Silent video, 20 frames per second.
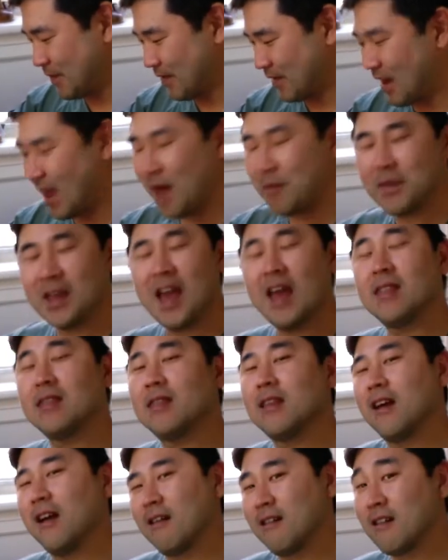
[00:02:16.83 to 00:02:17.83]
getting
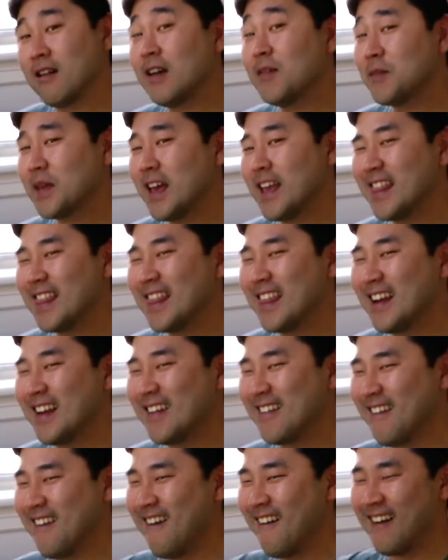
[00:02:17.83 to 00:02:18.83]
there.
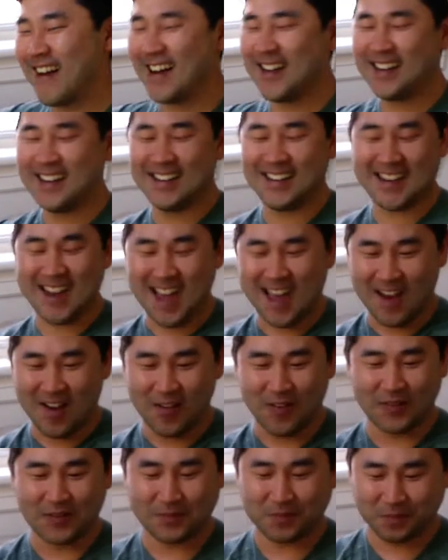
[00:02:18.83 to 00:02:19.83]
All right.
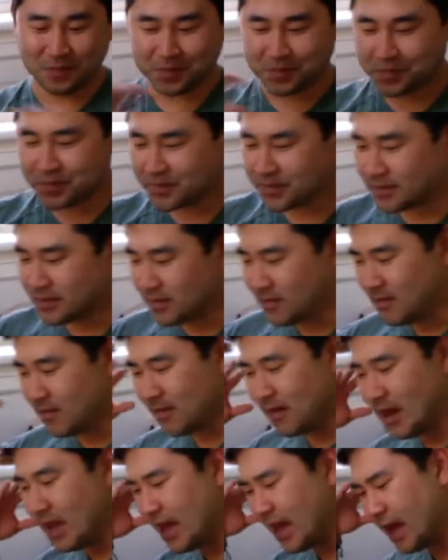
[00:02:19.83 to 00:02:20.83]
Now,
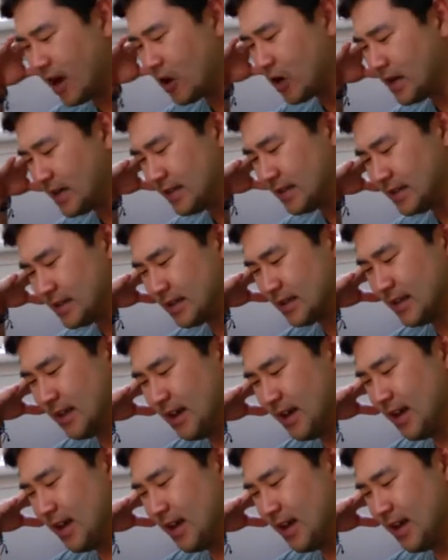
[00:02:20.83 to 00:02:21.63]
Aries.